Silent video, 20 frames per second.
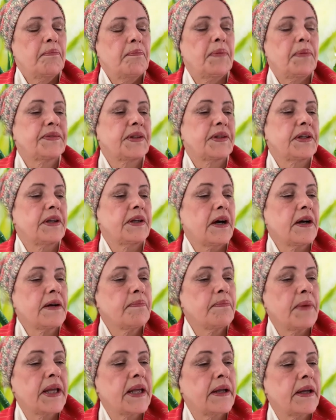But the
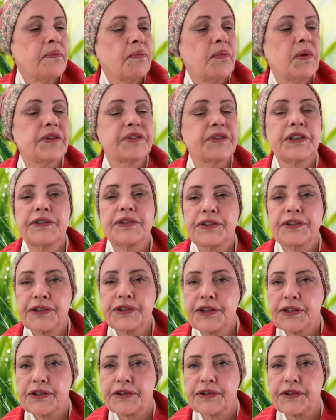young man was
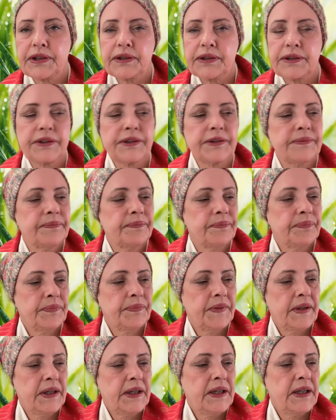insistent.
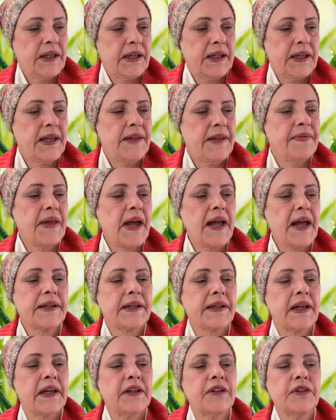In that
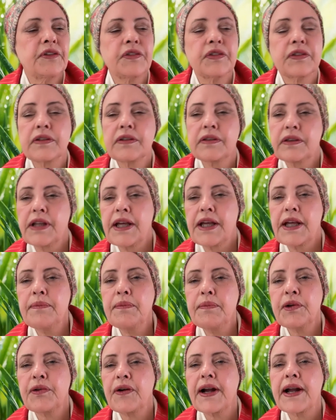case, let
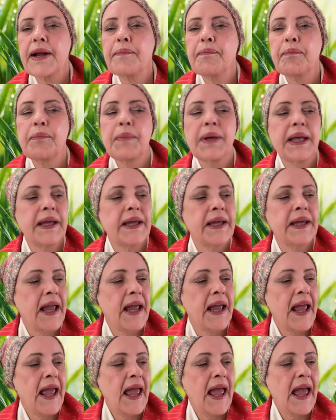him grant me
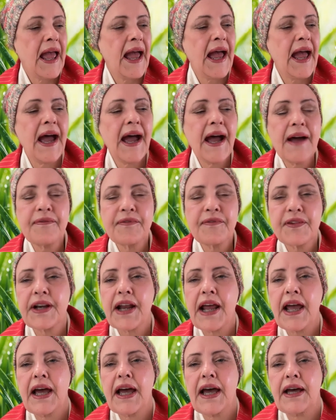half an
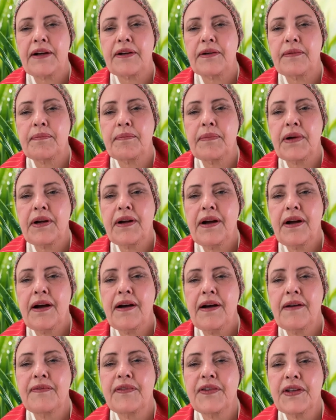atom
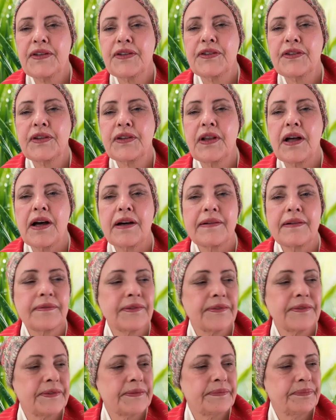of his love.